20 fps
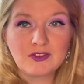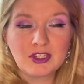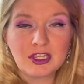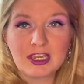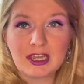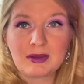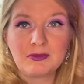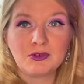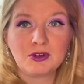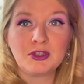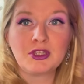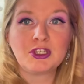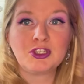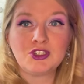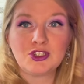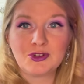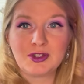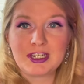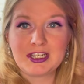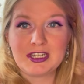Like, I'm really
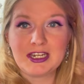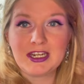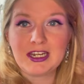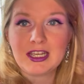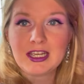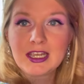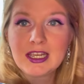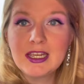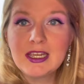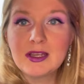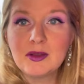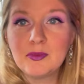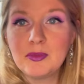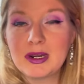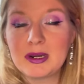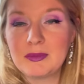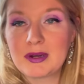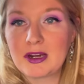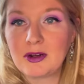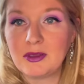enjoying knitting it, but
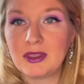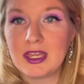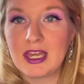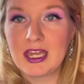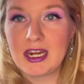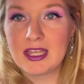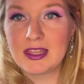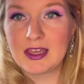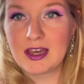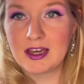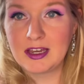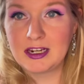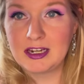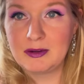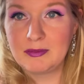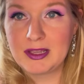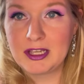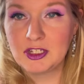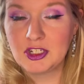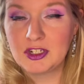I'm not really getting the Haunted
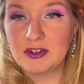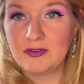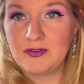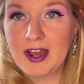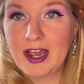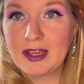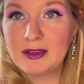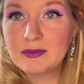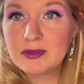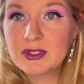Mansion vibes.